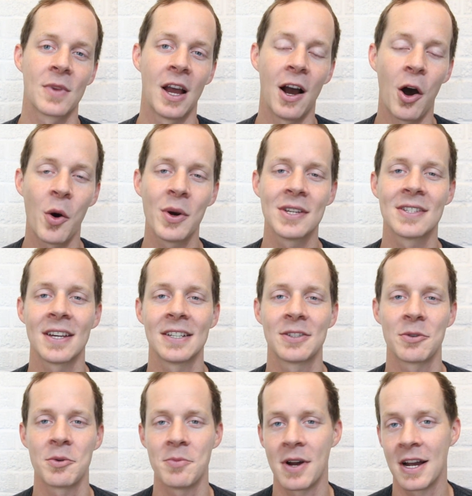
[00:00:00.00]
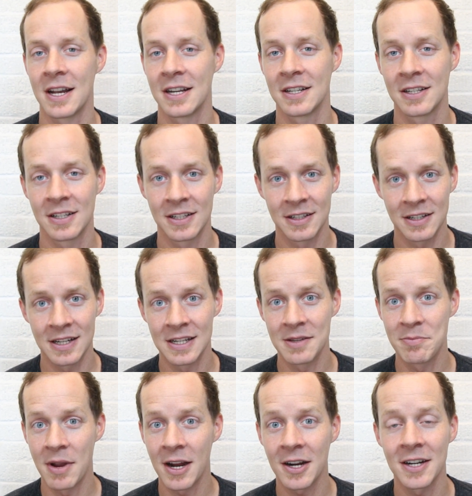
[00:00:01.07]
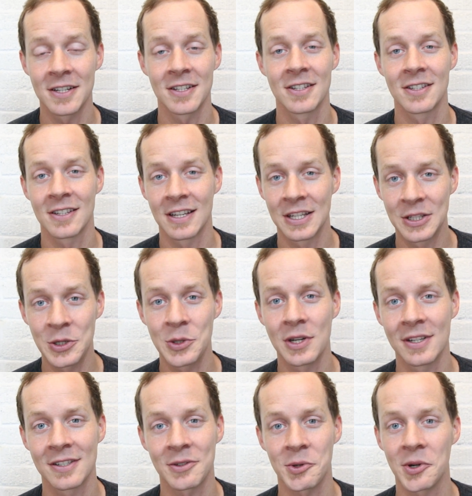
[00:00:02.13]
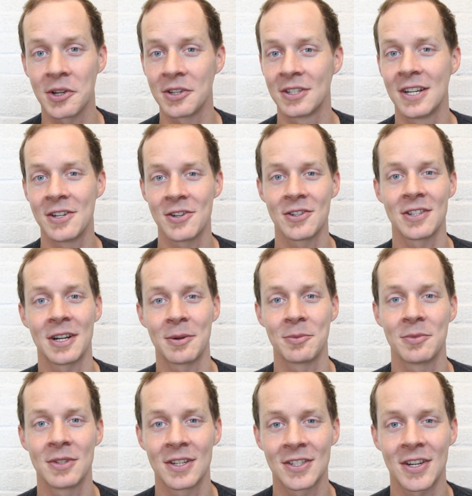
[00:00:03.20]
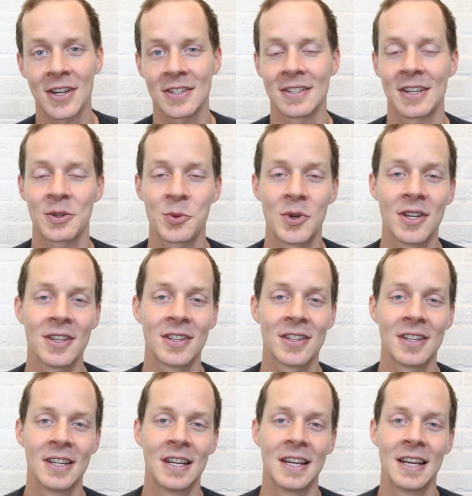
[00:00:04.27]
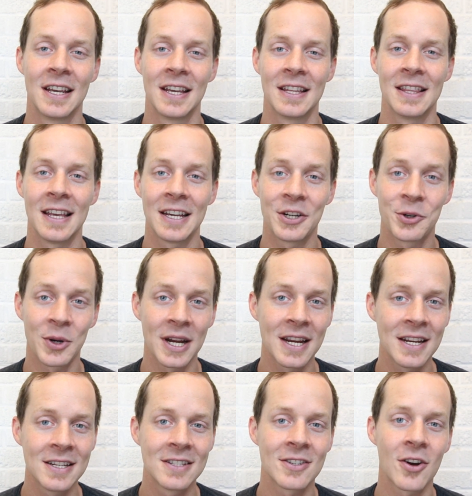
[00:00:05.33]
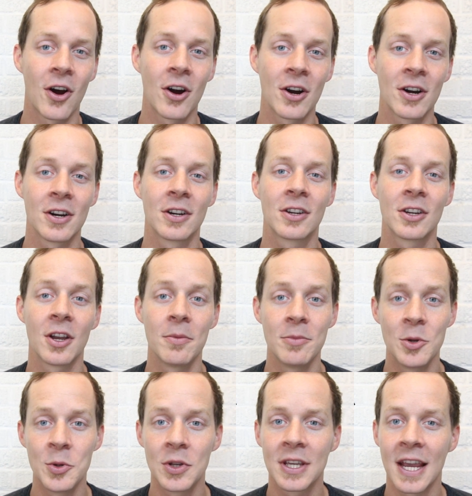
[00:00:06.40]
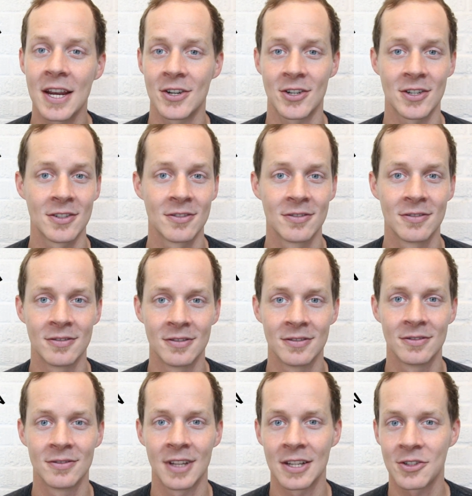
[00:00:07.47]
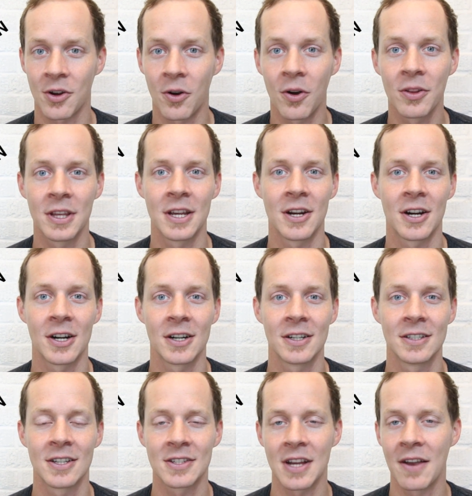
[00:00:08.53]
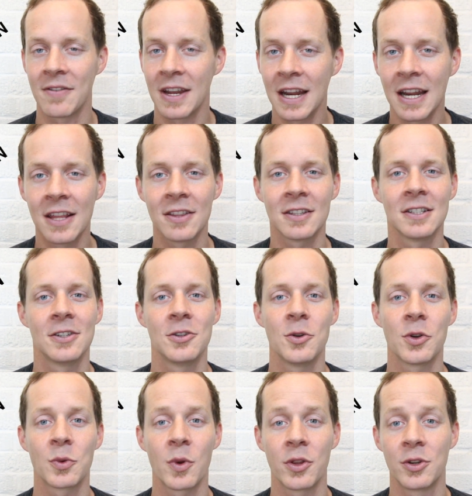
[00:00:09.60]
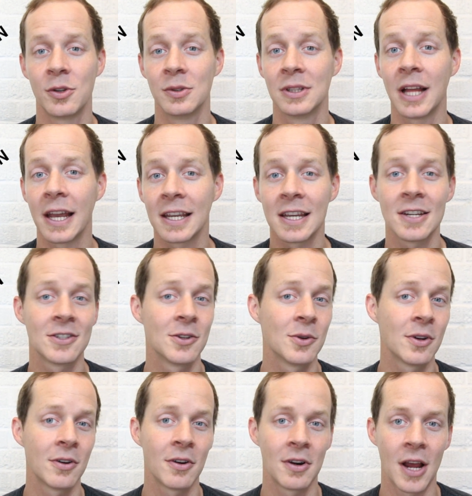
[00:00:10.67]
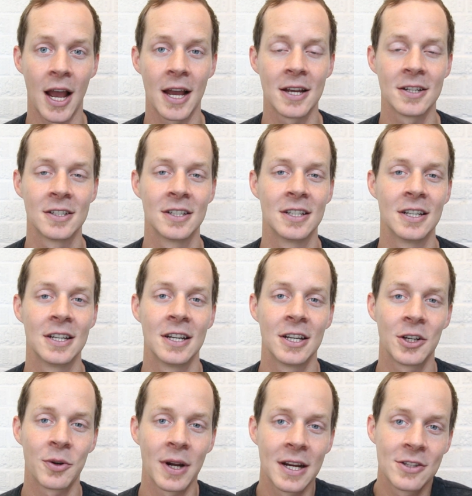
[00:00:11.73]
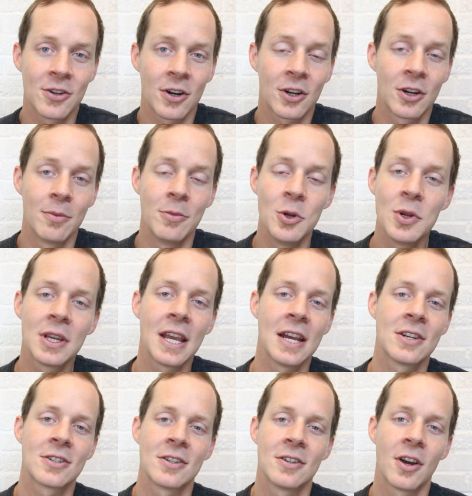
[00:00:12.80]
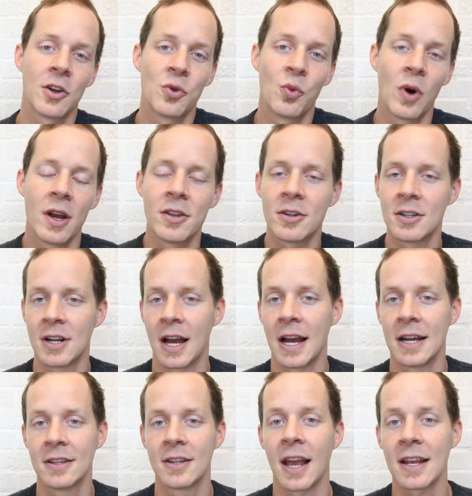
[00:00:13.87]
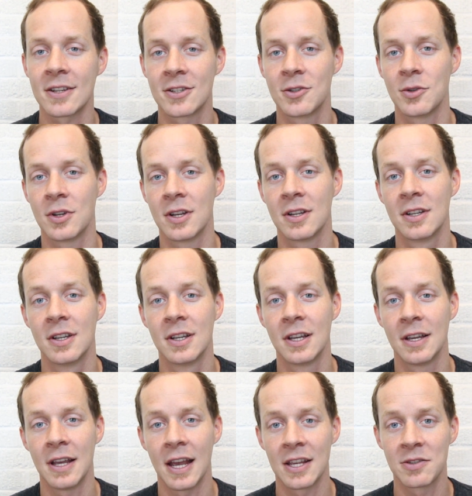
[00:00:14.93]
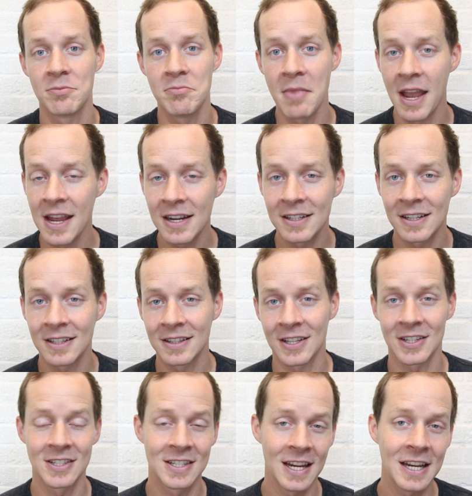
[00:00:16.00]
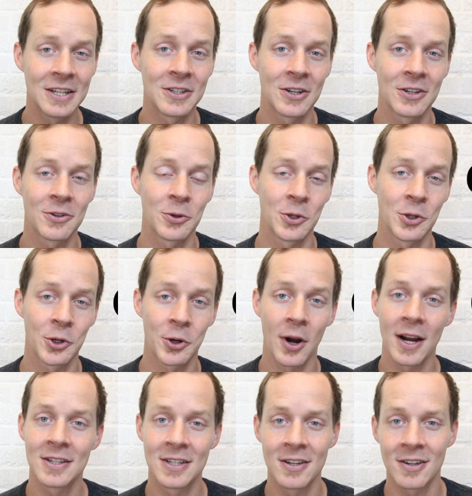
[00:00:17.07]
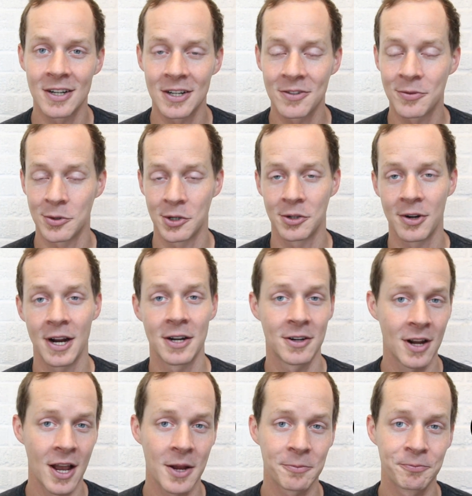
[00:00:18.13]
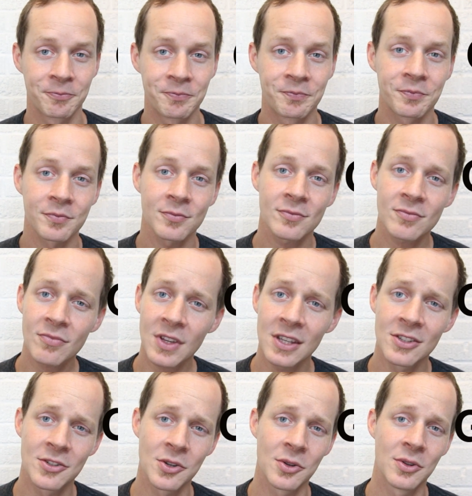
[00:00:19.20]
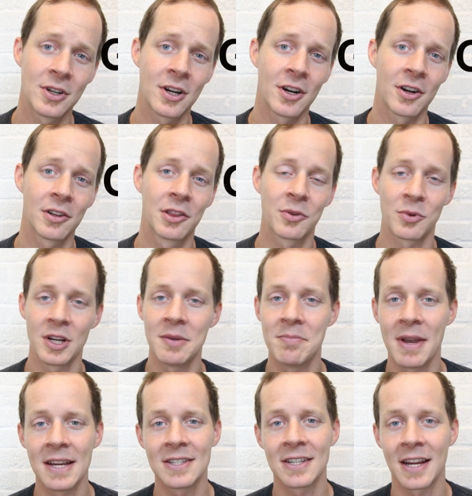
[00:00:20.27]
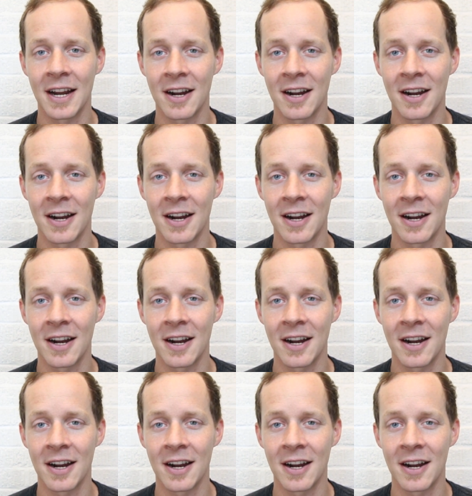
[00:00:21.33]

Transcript: I always like to remind any parents, students, or other teachers that I'm discussing this with that grades are communication. That's all they are. It doesn't have anything to do with whether you like a student or not. Grades are communication on whether or not that student has met the standard or your criteria for a grade or not. So there are three basic